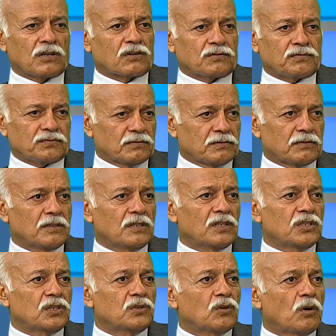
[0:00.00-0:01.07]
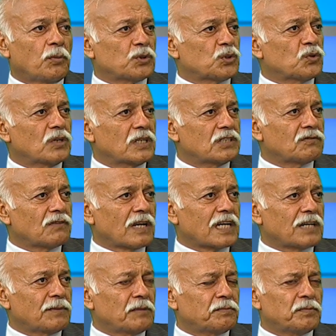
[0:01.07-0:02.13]
A lot of new opportunities will
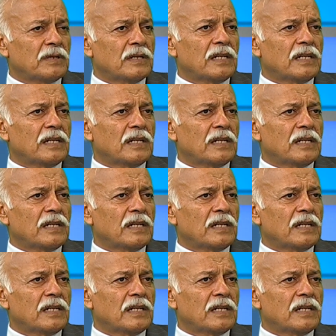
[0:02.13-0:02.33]
come up.